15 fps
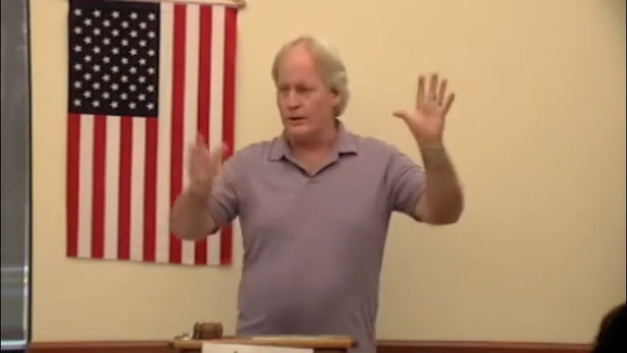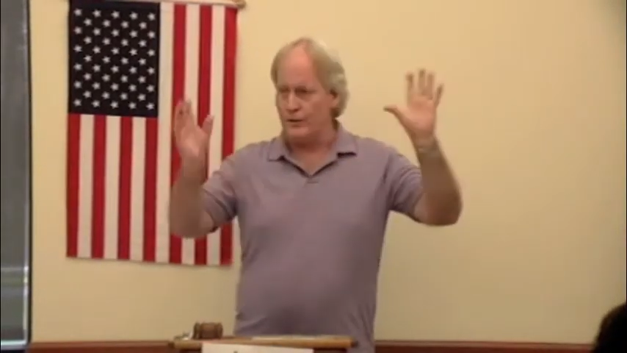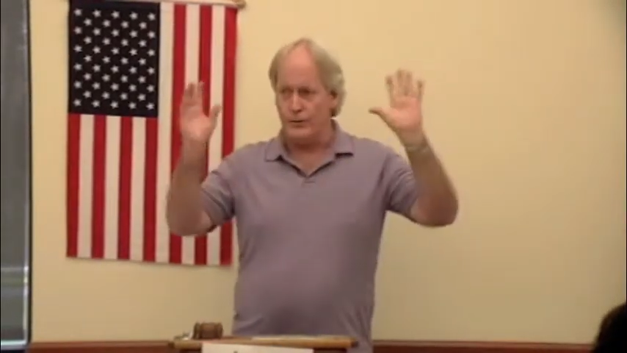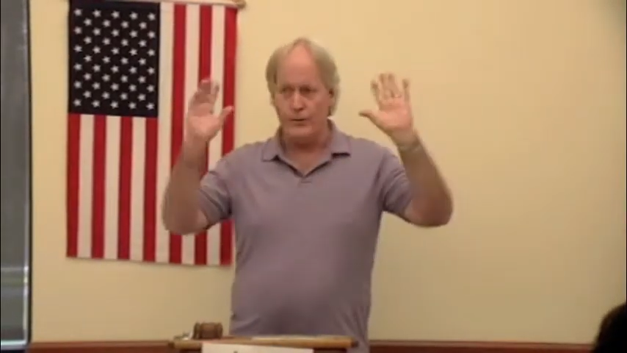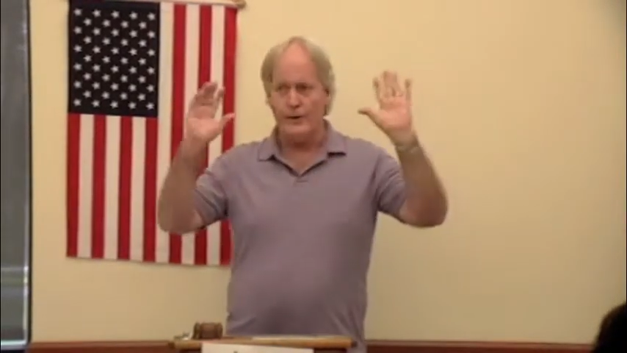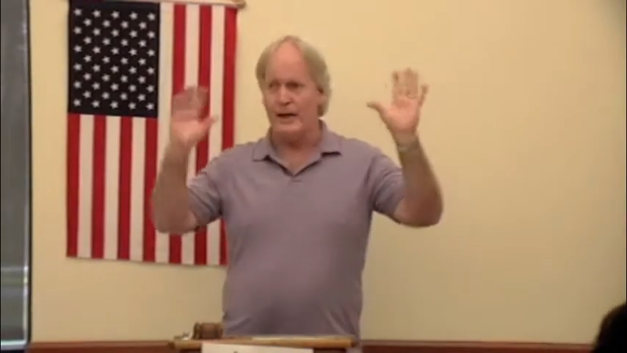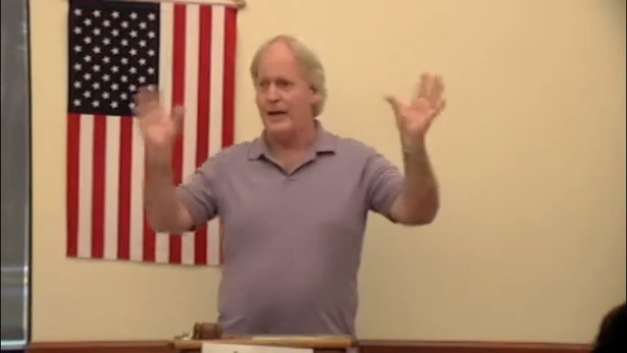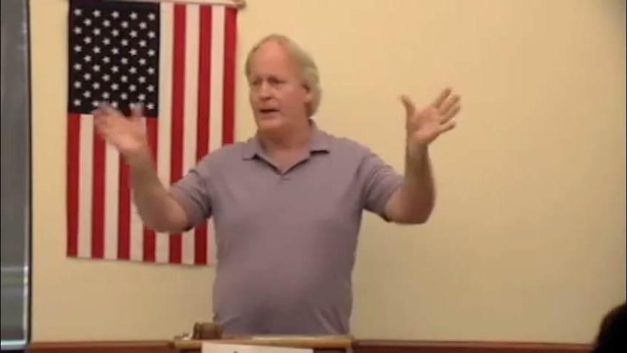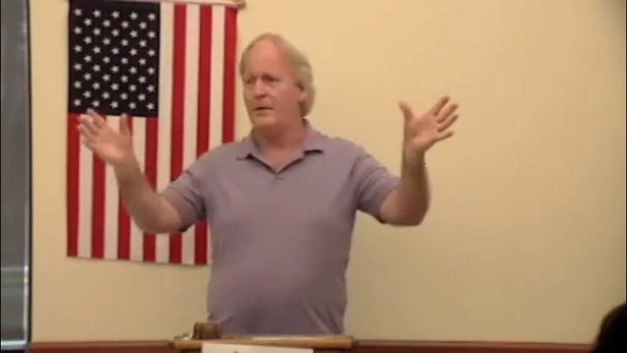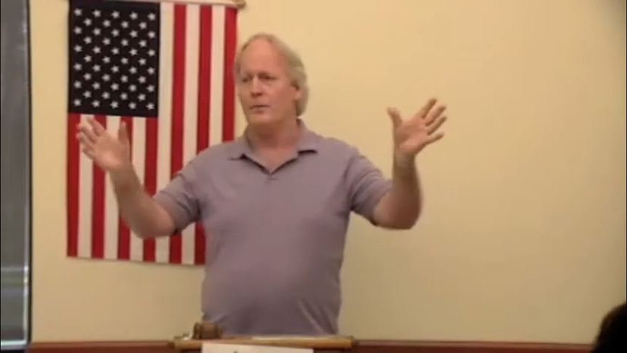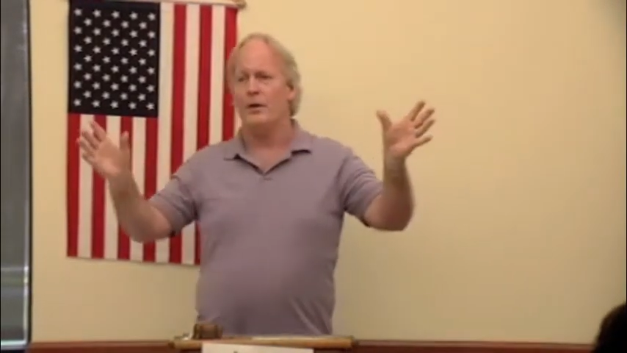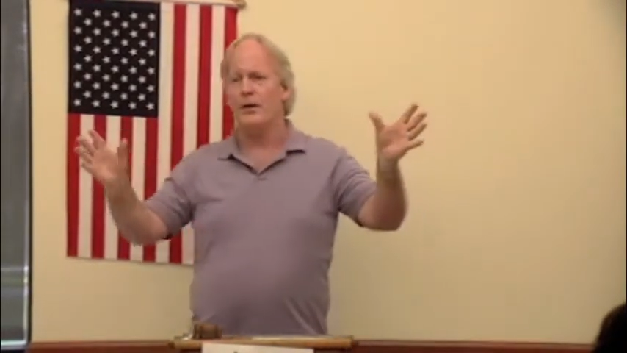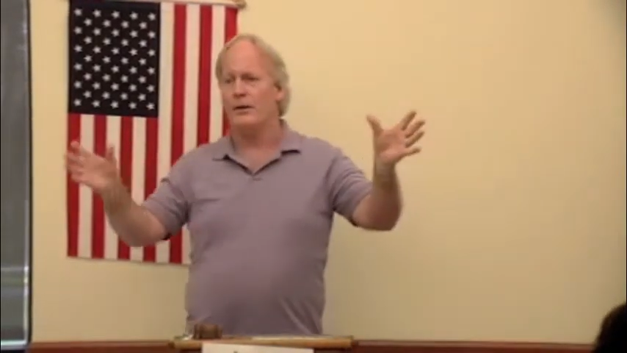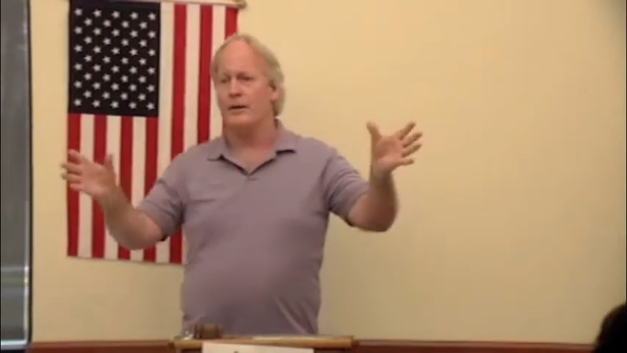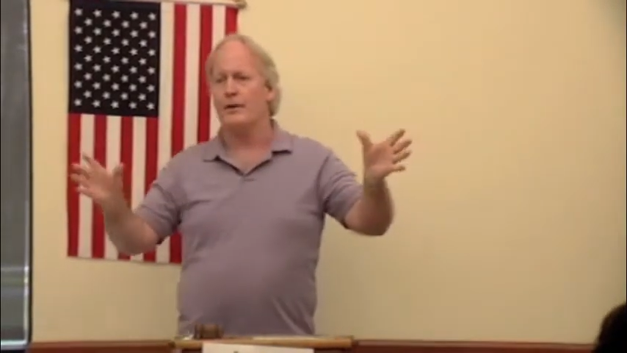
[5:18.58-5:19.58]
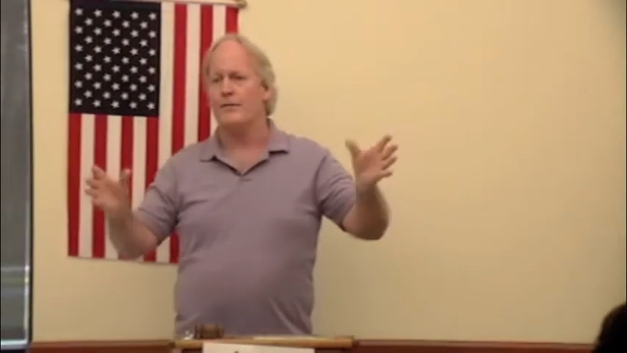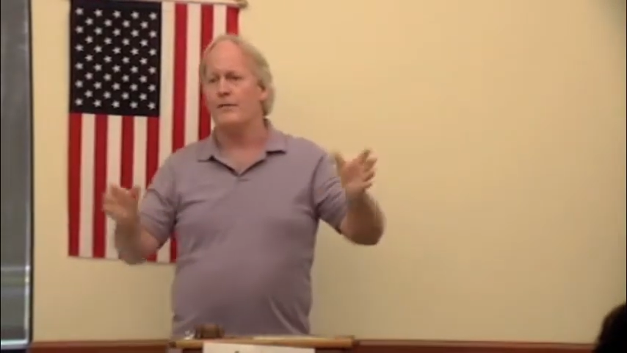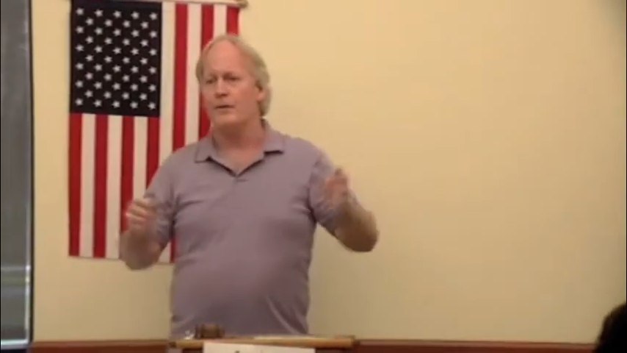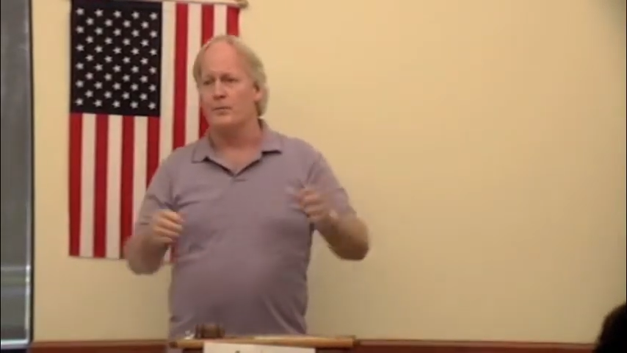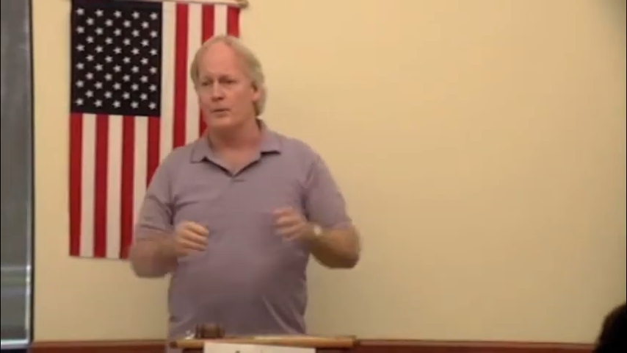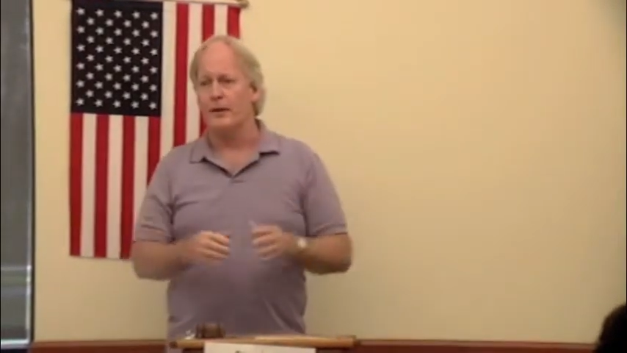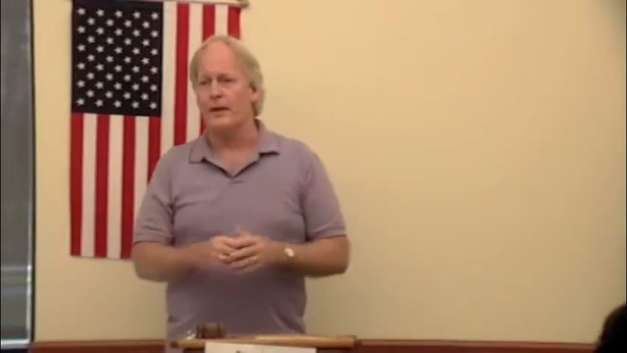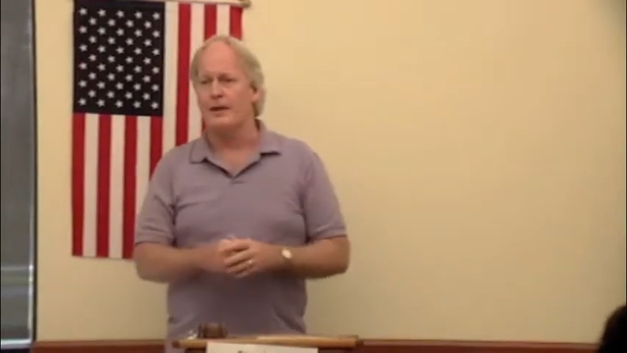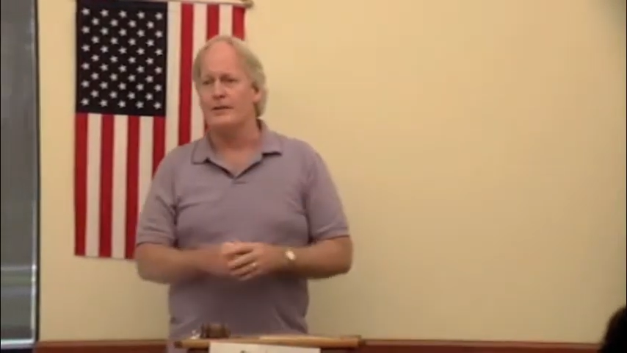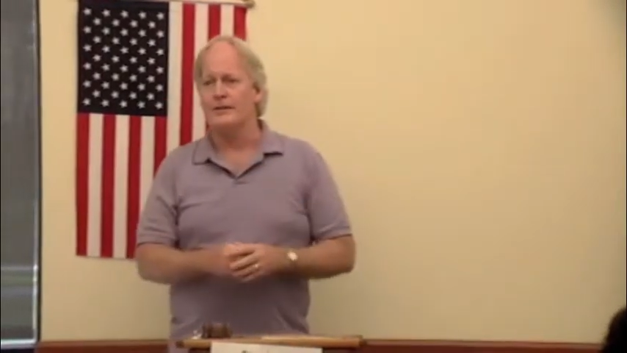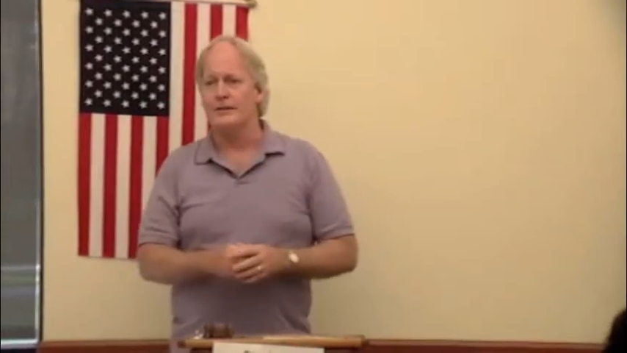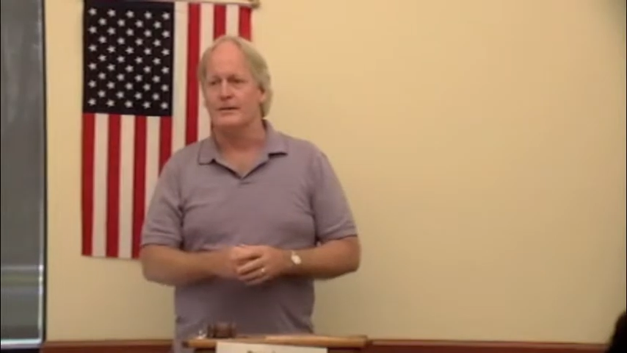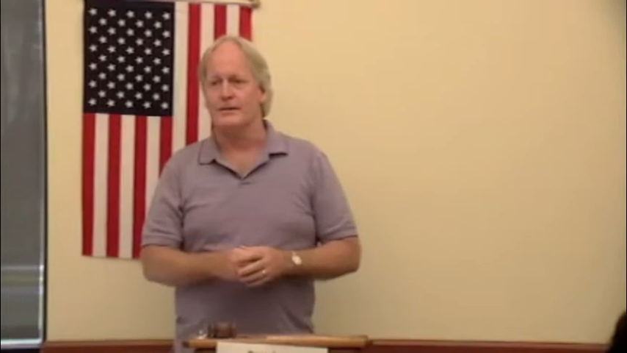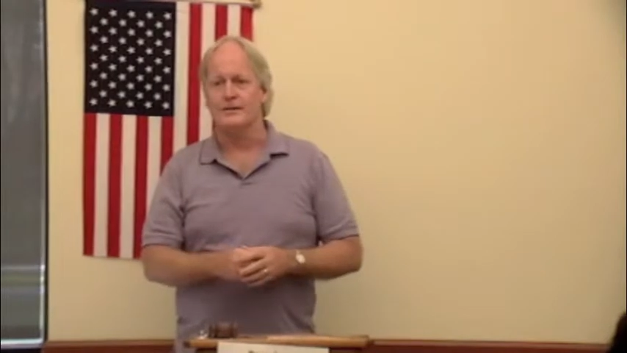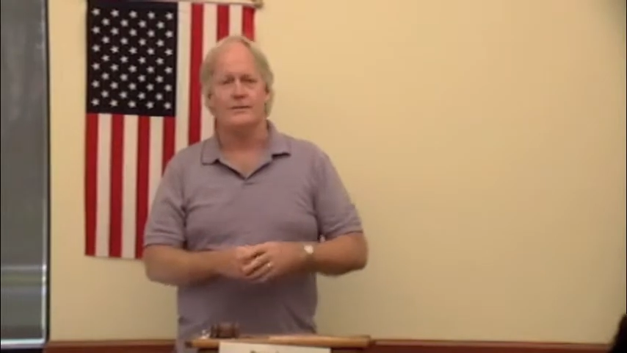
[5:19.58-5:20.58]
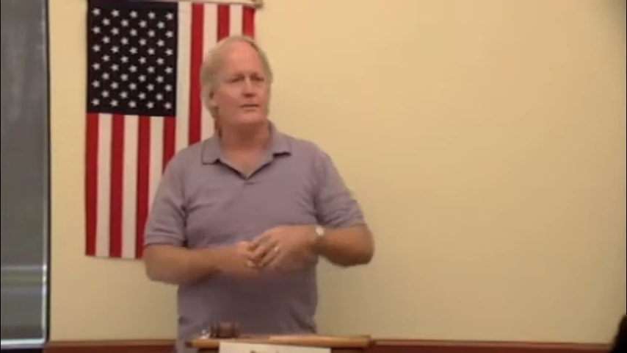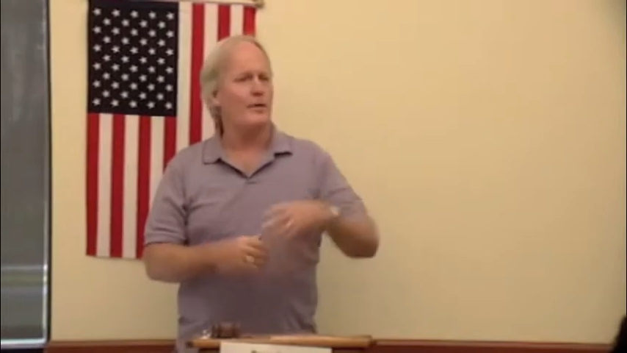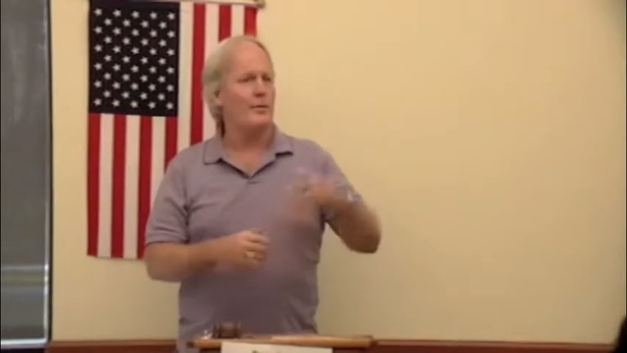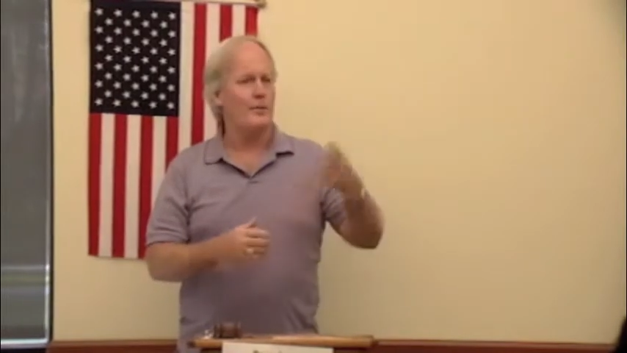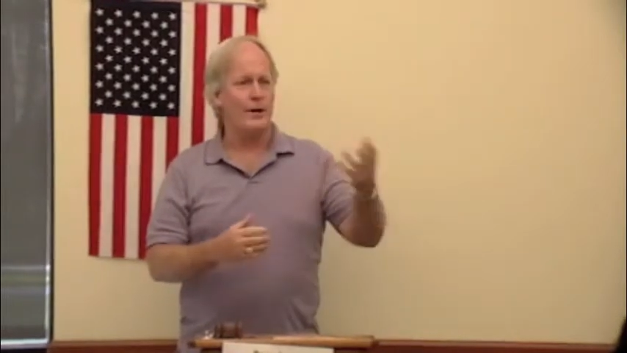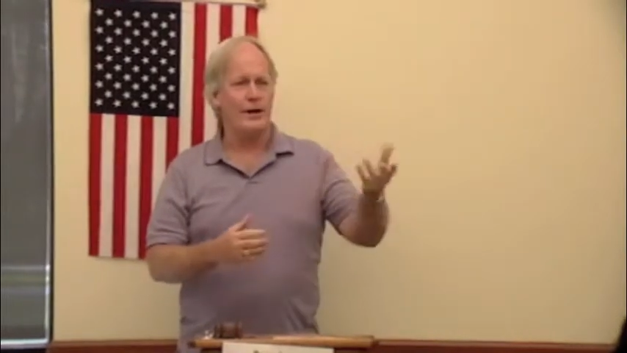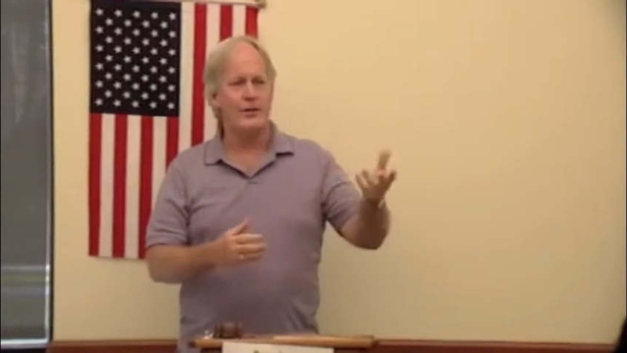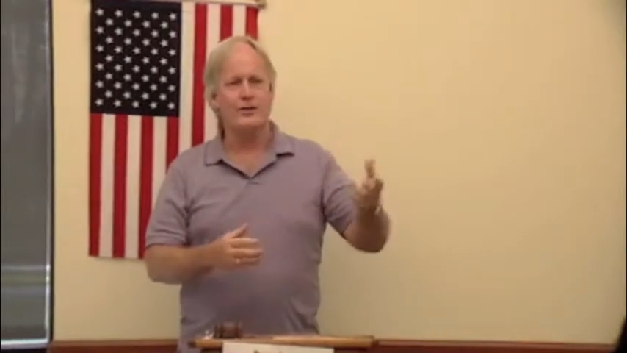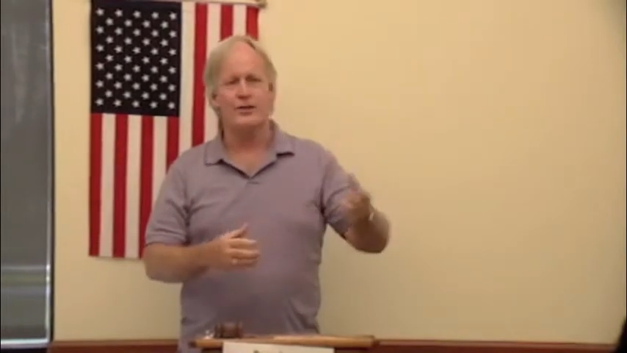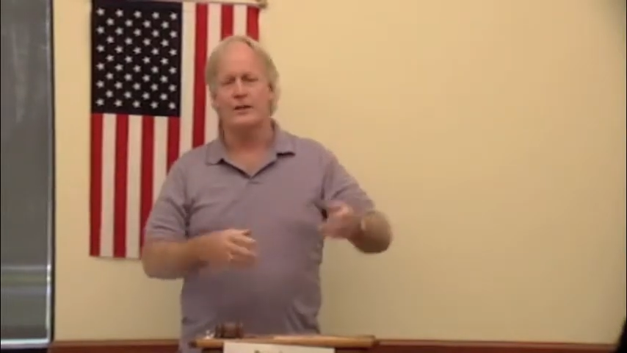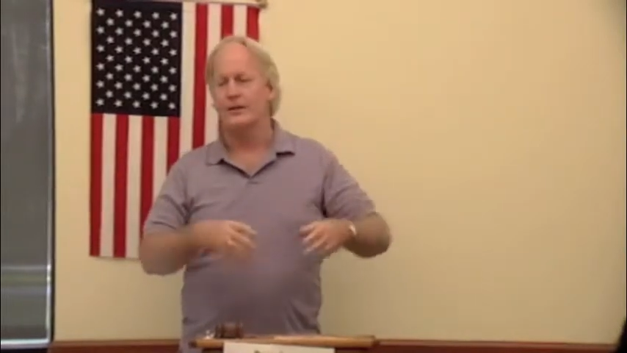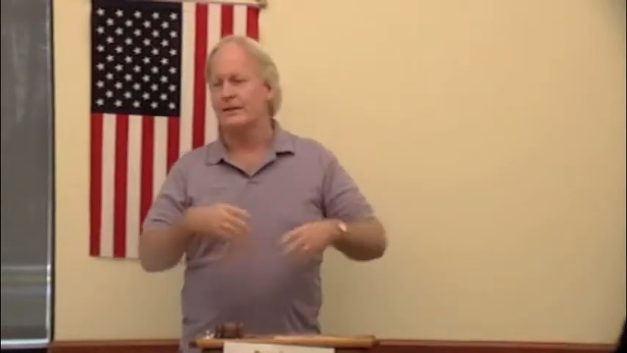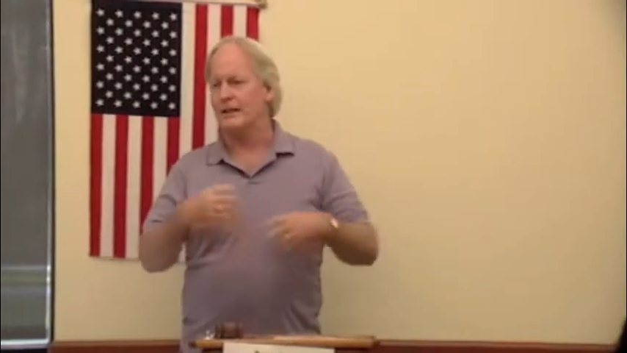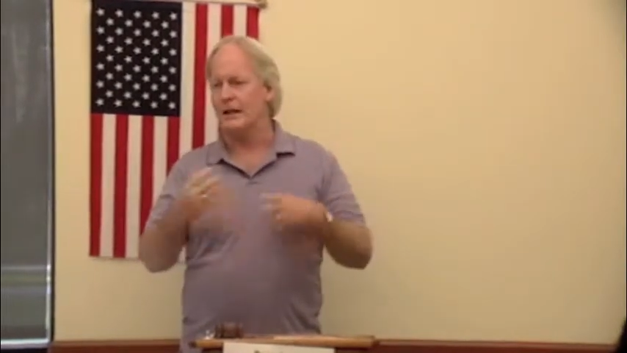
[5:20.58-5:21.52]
you name all the different places, from Russia,